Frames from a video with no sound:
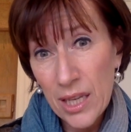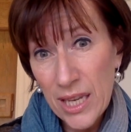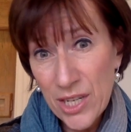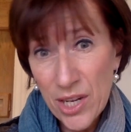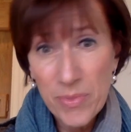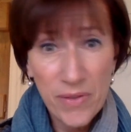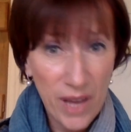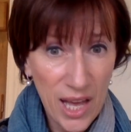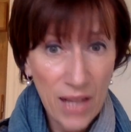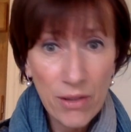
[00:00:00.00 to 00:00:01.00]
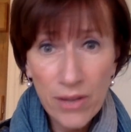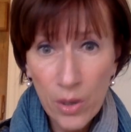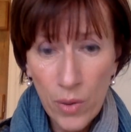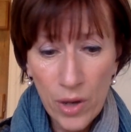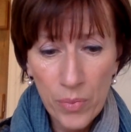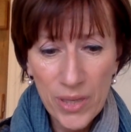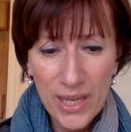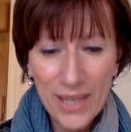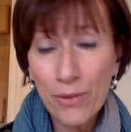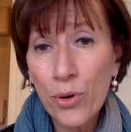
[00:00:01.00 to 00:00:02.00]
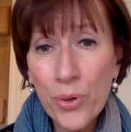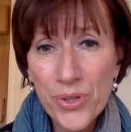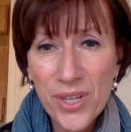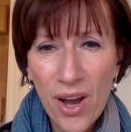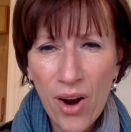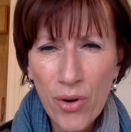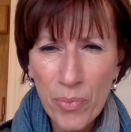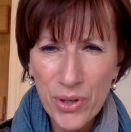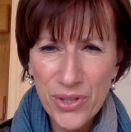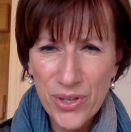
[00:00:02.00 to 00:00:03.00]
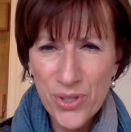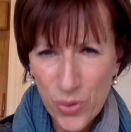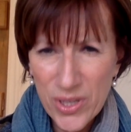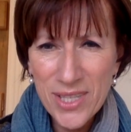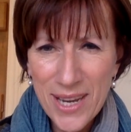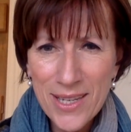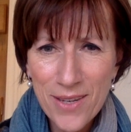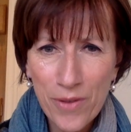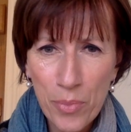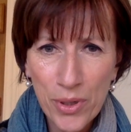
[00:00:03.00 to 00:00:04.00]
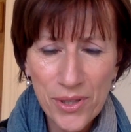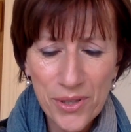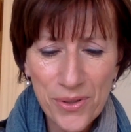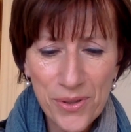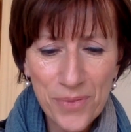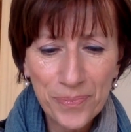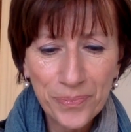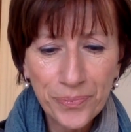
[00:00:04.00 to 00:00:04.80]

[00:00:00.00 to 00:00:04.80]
in terms of our health, our well-being, and of course our abundance, or a sense of abundance.